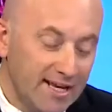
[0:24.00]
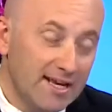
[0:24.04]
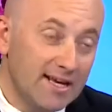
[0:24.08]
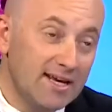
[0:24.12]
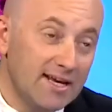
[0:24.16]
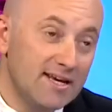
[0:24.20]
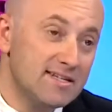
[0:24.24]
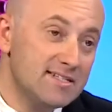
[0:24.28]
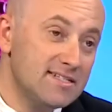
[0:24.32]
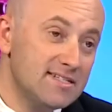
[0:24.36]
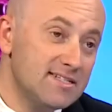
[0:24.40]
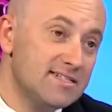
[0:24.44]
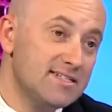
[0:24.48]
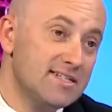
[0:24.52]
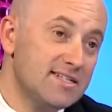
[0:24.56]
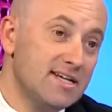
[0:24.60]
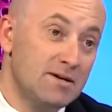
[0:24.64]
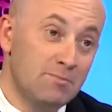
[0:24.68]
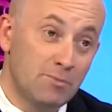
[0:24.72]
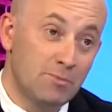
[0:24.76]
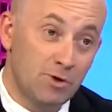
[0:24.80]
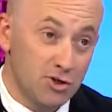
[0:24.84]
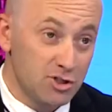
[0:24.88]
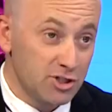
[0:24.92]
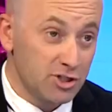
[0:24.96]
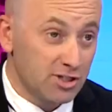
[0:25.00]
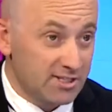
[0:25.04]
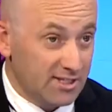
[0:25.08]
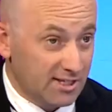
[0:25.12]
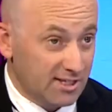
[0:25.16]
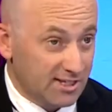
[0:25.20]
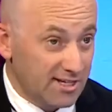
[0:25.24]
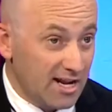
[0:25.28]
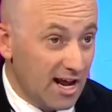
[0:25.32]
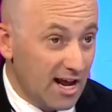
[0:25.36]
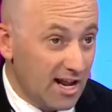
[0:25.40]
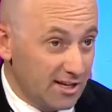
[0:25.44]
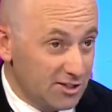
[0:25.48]
is an emerging
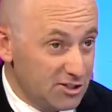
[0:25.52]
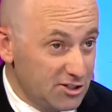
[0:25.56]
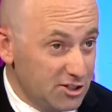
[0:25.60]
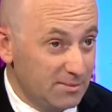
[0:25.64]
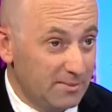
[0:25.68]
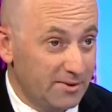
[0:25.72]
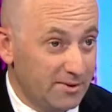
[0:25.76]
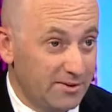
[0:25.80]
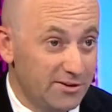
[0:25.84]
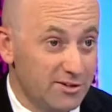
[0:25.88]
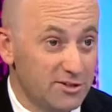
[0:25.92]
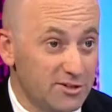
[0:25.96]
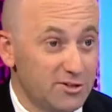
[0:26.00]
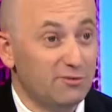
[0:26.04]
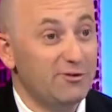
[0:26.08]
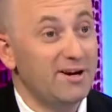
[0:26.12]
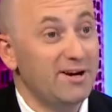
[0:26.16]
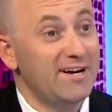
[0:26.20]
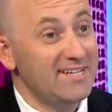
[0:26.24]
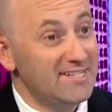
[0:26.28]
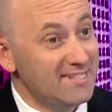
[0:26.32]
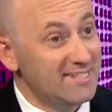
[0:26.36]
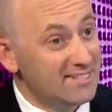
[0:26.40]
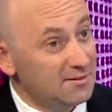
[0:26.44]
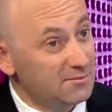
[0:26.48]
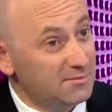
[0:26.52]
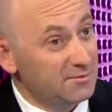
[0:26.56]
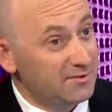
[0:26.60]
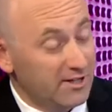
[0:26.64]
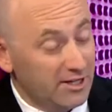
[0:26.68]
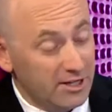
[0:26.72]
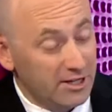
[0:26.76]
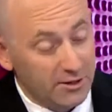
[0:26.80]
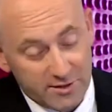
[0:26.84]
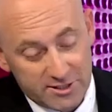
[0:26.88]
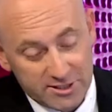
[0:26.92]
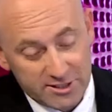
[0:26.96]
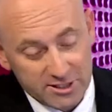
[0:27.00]
technology, but there's already
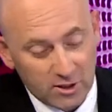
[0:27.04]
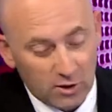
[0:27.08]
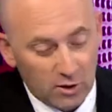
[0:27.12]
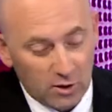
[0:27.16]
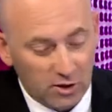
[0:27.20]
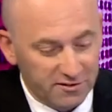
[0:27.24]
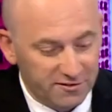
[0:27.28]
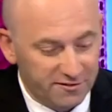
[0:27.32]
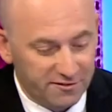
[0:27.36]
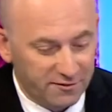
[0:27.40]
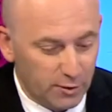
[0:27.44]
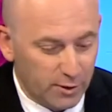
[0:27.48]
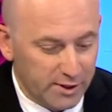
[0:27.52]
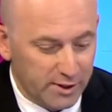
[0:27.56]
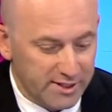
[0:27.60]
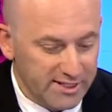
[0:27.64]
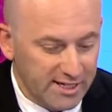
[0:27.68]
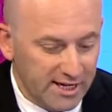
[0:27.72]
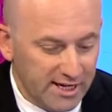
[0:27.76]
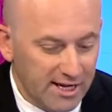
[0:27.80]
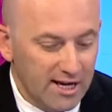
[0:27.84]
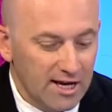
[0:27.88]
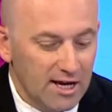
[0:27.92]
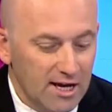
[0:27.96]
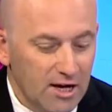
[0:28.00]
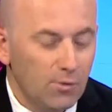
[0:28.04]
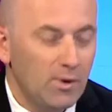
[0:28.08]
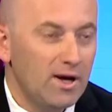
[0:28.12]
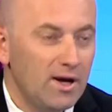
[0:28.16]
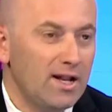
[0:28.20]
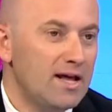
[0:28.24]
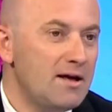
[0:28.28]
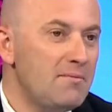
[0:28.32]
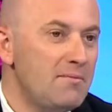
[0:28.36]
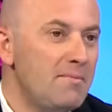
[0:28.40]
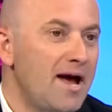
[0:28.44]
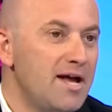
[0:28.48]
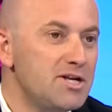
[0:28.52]
something new. It's called 4D.
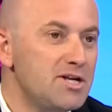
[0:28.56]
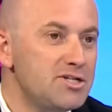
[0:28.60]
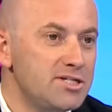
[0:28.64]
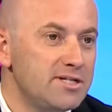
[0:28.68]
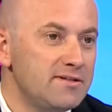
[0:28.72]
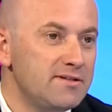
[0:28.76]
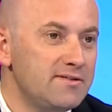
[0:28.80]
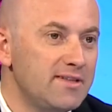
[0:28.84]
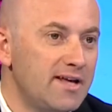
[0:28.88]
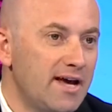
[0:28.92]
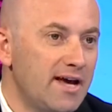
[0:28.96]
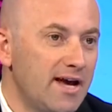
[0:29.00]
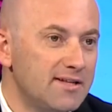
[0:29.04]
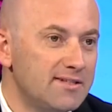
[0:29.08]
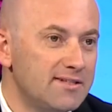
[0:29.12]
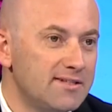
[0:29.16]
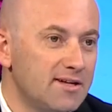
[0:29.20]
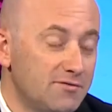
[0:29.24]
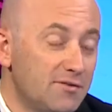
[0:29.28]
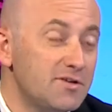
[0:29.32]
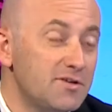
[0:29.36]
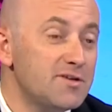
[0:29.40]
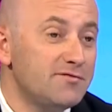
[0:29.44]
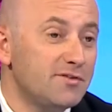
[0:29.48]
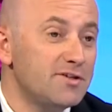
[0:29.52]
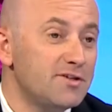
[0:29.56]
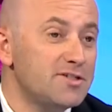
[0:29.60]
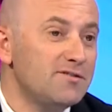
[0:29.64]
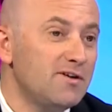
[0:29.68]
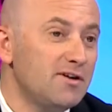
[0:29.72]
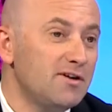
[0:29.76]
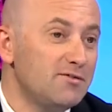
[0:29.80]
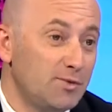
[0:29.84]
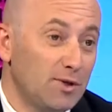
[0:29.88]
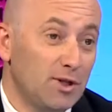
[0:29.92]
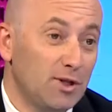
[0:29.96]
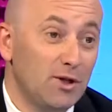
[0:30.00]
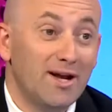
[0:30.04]
Well, imagine that, first of
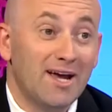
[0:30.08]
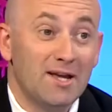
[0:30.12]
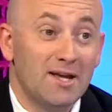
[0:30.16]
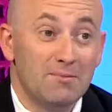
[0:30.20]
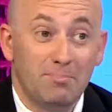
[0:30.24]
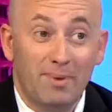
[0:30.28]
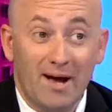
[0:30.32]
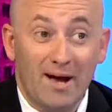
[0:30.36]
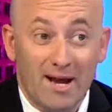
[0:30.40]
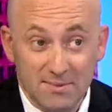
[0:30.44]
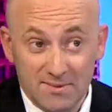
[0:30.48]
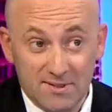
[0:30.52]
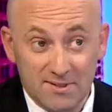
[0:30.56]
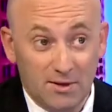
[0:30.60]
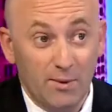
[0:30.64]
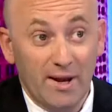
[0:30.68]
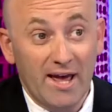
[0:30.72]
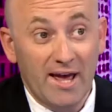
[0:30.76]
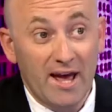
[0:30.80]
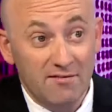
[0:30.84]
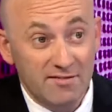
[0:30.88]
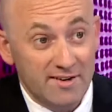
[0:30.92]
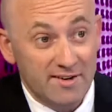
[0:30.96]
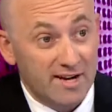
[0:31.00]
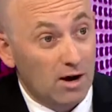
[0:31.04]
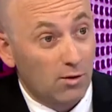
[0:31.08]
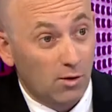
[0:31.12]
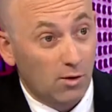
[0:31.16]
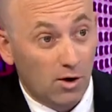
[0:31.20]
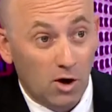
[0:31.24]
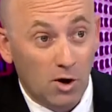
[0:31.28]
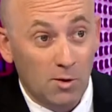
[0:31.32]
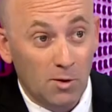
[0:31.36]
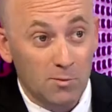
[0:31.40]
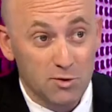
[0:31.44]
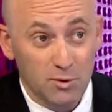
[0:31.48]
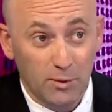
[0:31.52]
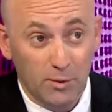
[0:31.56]
all, if we look at pipes that we have in our
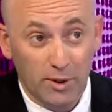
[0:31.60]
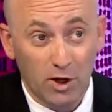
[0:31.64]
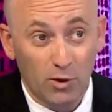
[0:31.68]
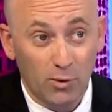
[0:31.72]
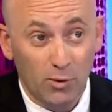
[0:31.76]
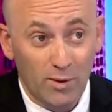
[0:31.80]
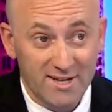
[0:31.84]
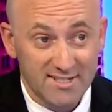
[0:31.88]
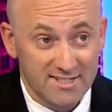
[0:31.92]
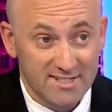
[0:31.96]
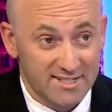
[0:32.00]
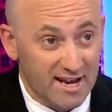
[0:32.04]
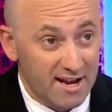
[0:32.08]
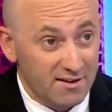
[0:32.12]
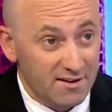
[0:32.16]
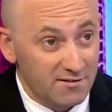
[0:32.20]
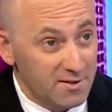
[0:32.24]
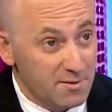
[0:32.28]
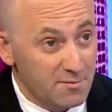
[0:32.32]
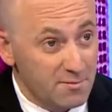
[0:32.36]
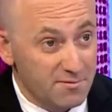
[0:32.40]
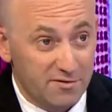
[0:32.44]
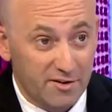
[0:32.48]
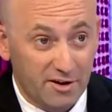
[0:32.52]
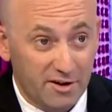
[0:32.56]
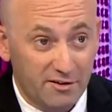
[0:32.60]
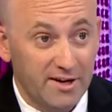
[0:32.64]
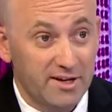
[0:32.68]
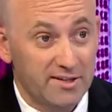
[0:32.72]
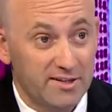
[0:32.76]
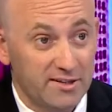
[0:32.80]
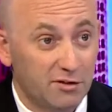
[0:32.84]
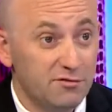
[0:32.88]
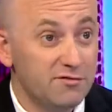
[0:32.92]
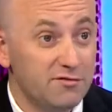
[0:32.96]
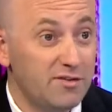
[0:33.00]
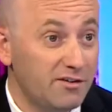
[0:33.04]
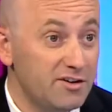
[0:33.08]
homes, we always have them
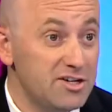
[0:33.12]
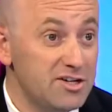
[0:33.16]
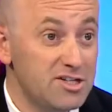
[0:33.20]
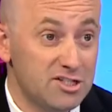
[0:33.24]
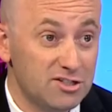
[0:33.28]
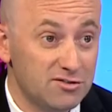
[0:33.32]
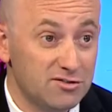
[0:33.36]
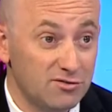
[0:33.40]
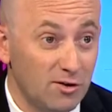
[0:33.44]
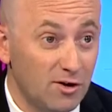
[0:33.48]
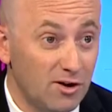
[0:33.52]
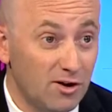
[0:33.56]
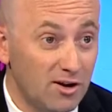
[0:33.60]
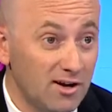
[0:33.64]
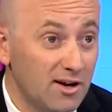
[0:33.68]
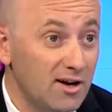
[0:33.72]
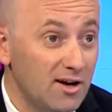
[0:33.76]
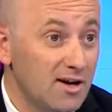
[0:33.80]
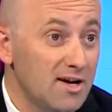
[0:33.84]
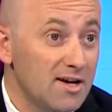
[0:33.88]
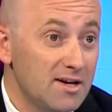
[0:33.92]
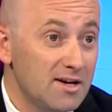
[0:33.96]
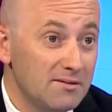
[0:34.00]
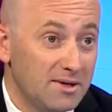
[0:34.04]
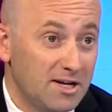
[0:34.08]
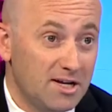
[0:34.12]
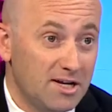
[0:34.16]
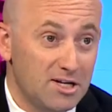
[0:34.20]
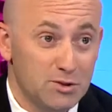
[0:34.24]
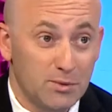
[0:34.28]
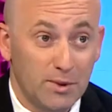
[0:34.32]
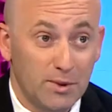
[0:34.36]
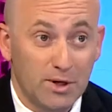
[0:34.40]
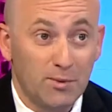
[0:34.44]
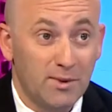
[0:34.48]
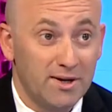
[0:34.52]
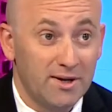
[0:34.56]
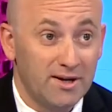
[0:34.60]
they're very strong because
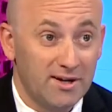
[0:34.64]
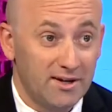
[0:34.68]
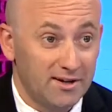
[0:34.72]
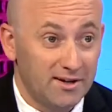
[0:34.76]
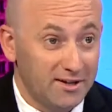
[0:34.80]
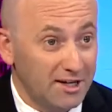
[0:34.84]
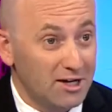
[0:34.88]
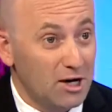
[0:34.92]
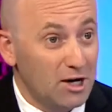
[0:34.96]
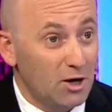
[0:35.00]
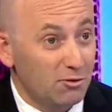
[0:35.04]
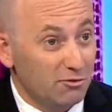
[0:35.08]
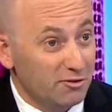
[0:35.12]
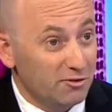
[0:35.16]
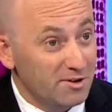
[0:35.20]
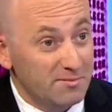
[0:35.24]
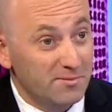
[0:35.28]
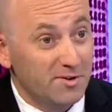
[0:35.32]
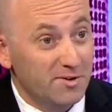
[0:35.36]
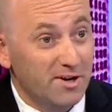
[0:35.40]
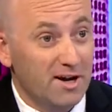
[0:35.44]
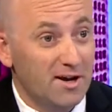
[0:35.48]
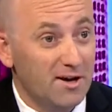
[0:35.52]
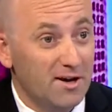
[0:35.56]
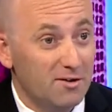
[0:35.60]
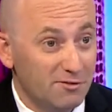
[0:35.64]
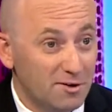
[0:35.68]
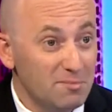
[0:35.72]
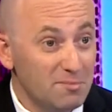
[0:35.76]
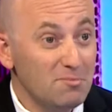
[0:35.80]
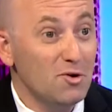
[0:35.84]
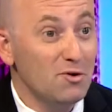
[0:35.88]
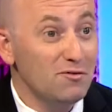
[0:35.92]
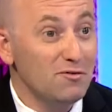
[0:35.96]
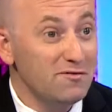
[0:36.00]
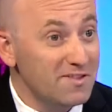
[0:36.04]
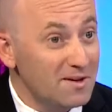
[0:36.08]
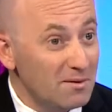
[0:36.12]
we don't want to,
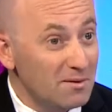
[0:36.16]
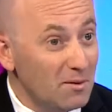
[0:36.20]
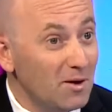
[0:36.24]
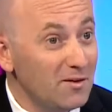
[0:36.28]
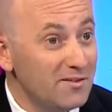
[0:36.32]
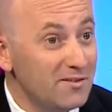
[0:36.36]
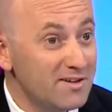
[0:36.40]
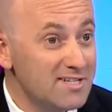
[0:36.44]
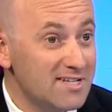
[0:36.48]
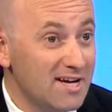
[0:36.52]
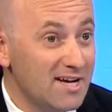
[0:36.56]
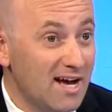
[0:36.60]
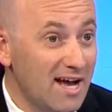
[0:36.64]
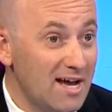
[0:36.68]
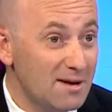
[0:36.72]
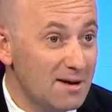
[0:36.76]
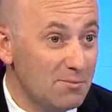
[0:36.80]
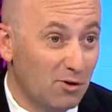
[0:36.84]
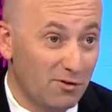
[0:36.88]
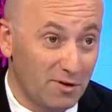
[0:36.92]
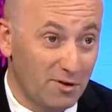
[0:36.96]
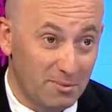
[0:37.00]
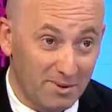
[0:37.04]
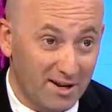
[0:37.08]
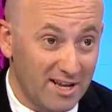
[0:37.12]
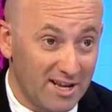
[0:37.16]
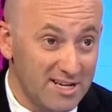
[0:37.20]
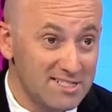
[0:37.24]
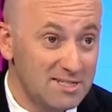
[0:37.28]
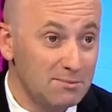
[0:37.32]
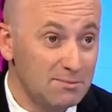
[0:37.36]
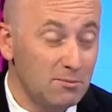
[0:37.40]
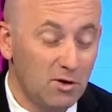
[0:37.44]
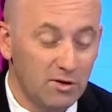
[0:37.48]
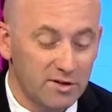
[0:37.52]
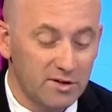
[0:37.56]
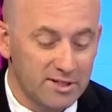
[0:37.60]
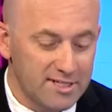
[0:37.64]
remove them all the time or replace
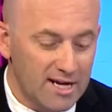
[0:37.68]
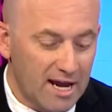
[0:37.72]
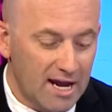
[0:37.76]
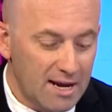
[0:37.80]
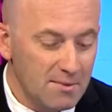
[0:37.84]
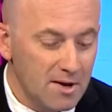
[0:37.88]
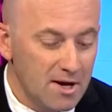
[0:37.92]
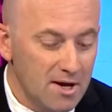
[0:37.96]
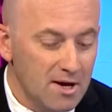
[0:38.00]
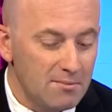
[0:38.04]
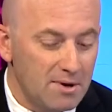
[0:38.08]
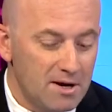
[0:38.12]
them all the time.